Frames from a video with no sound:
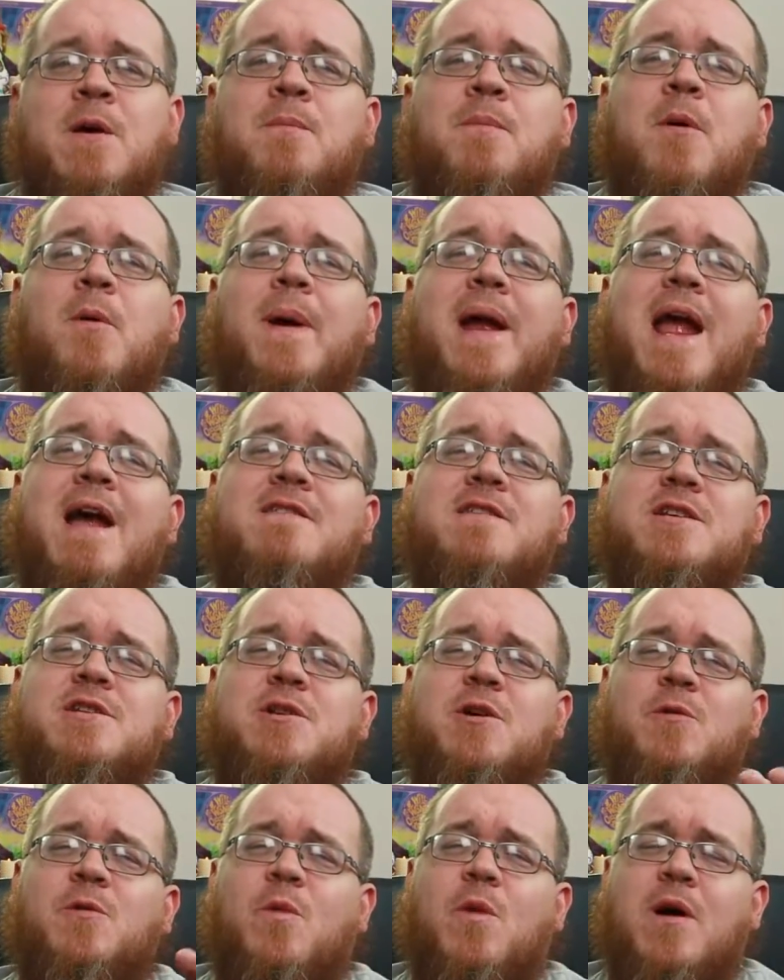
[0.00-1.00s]
But we have to
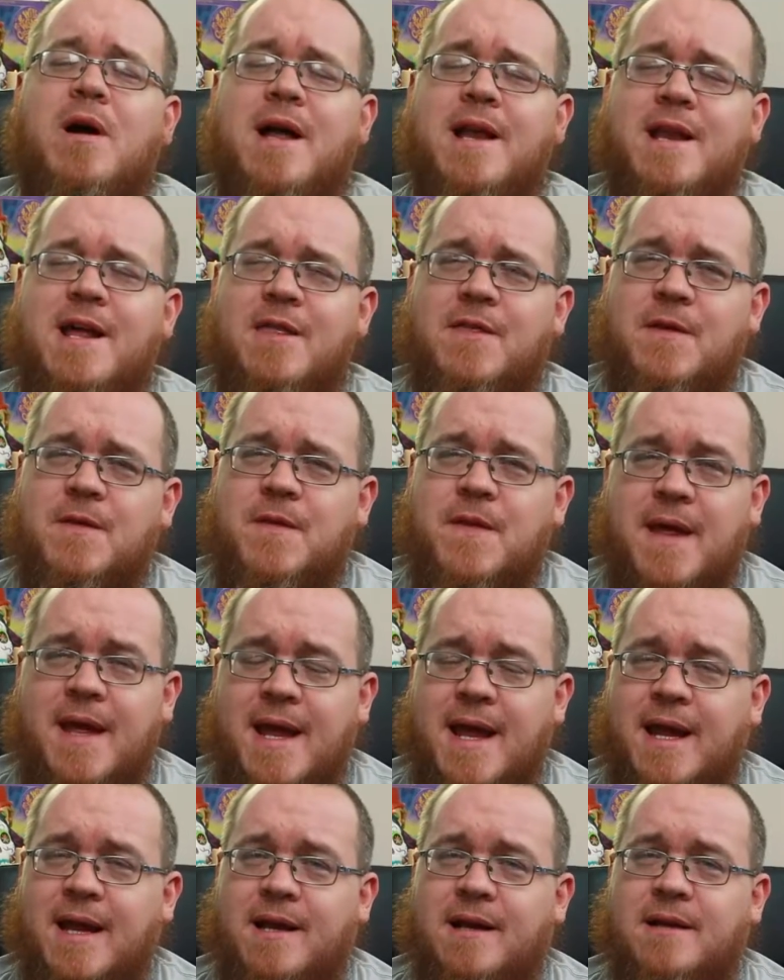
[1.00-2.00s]
do one other
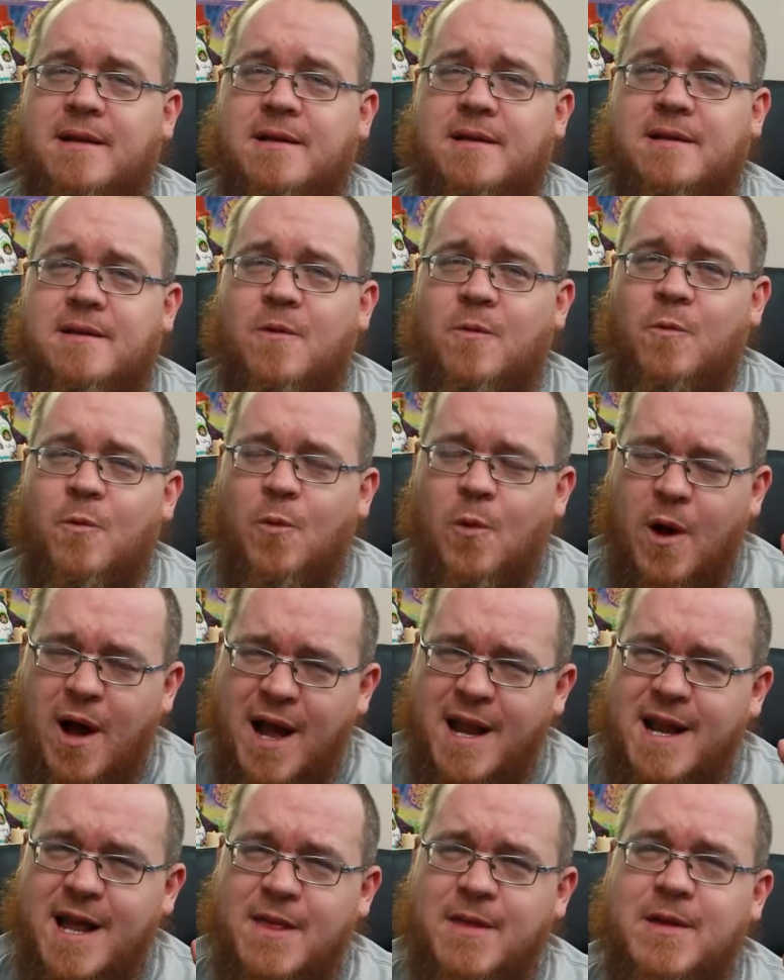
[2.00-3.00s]
thing
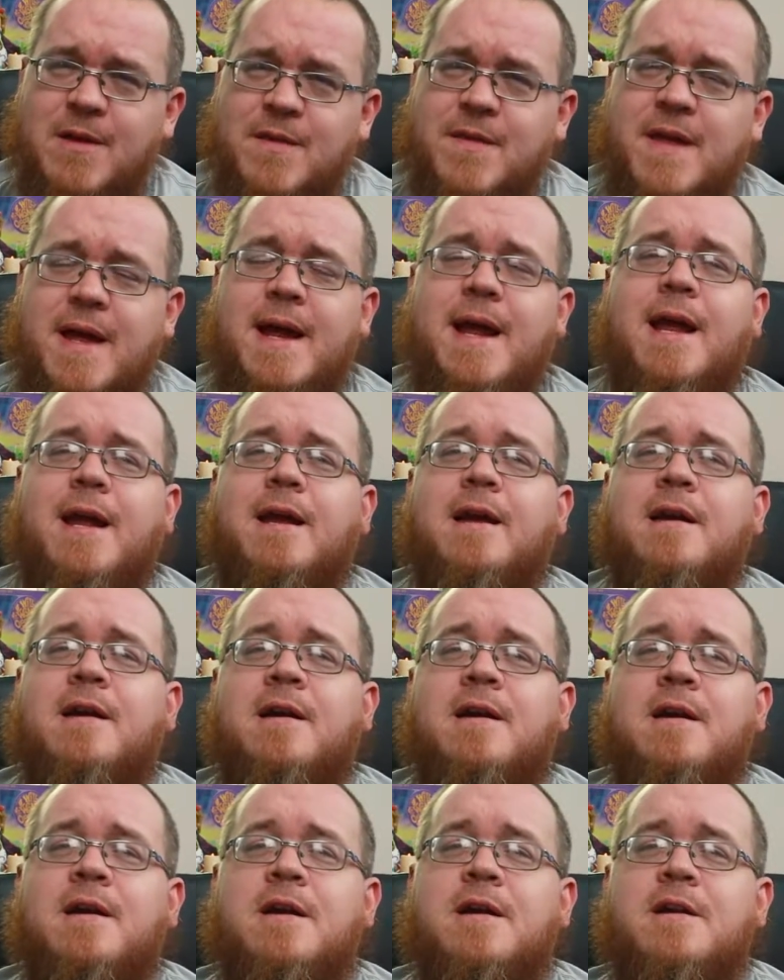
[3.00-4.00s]
to
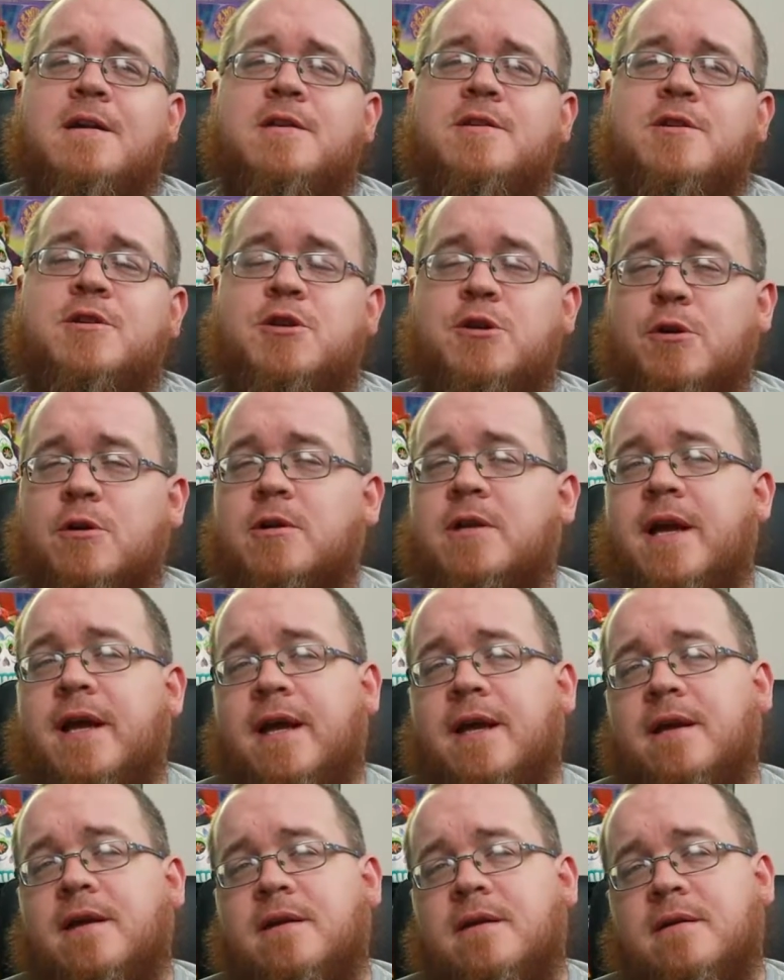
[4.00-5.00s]

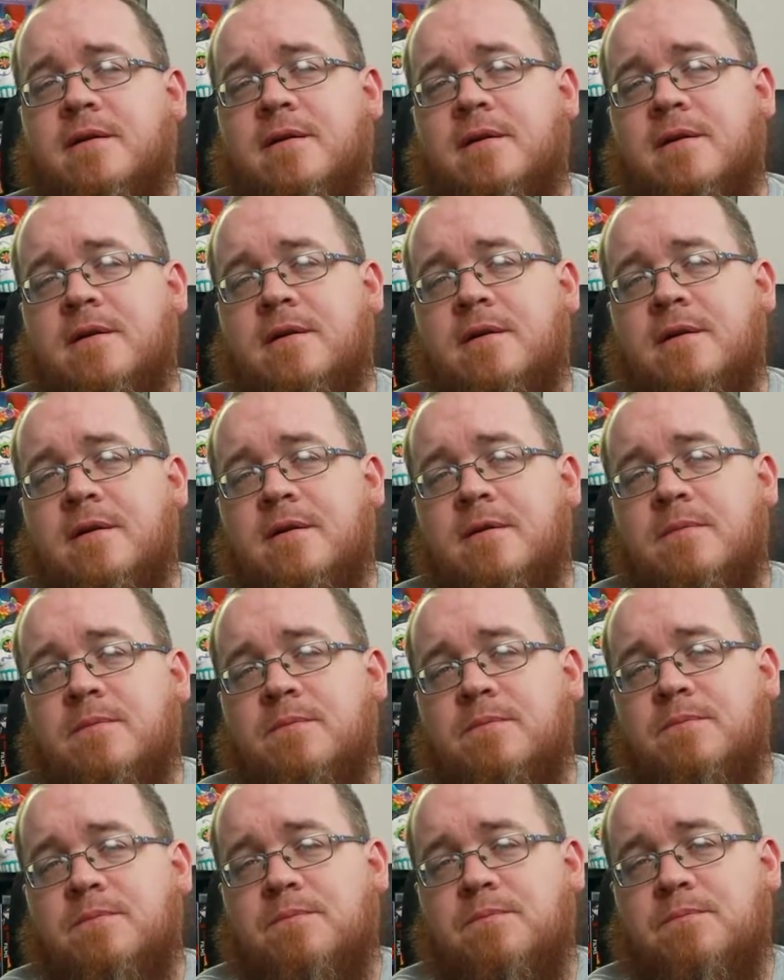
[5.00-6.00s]
truly
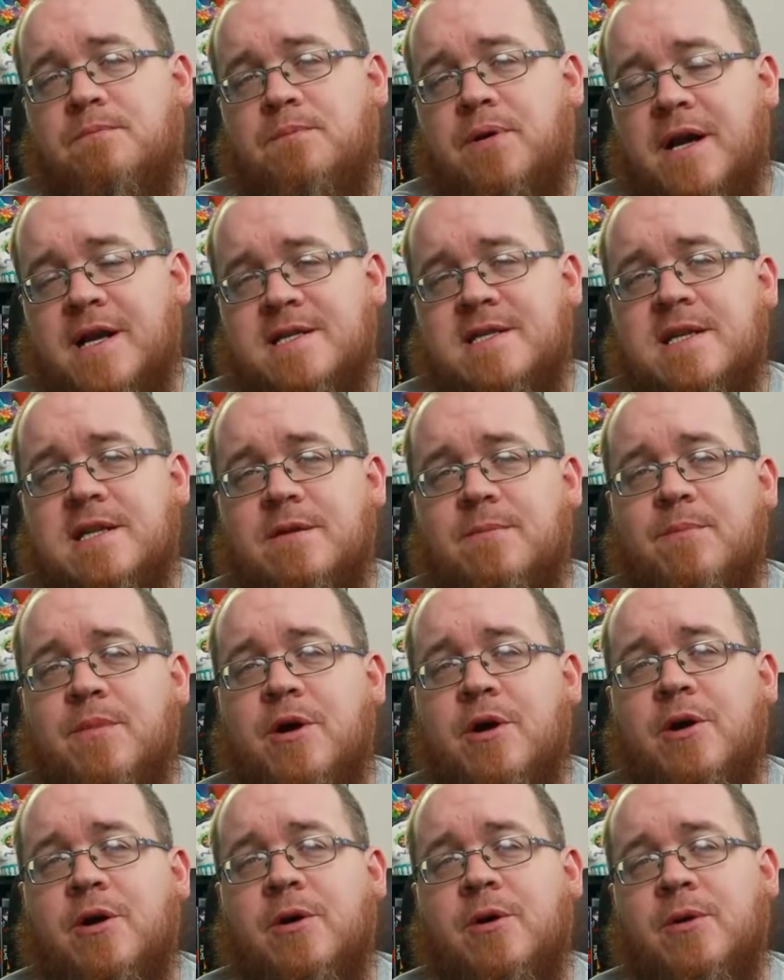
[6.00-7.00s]
put us in the
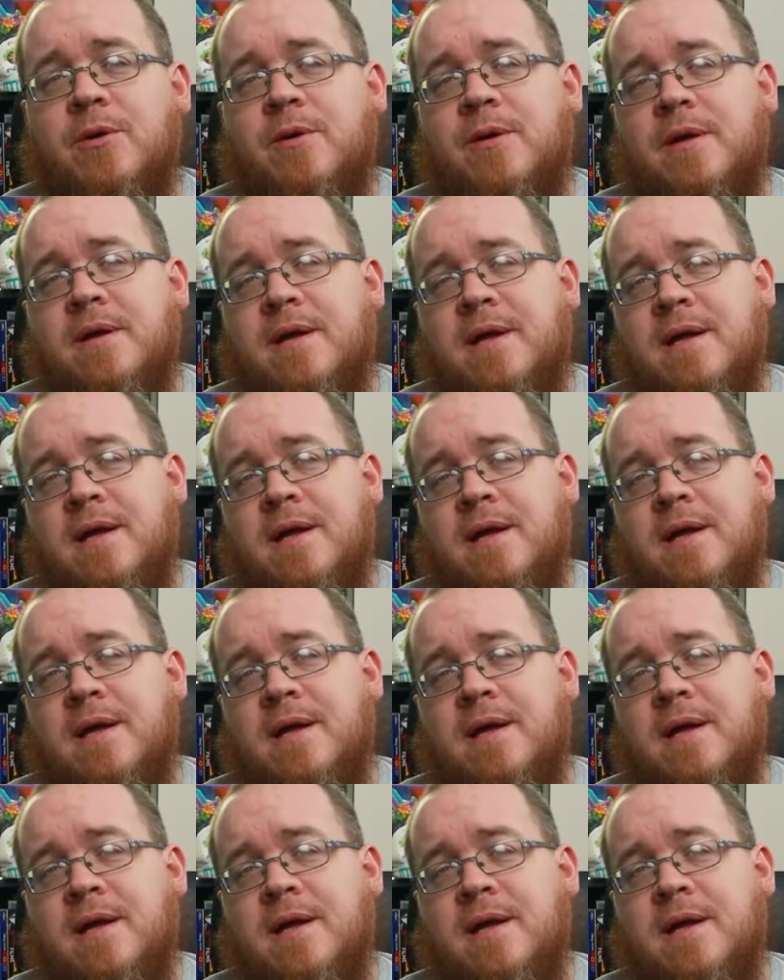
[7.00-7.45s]
mood.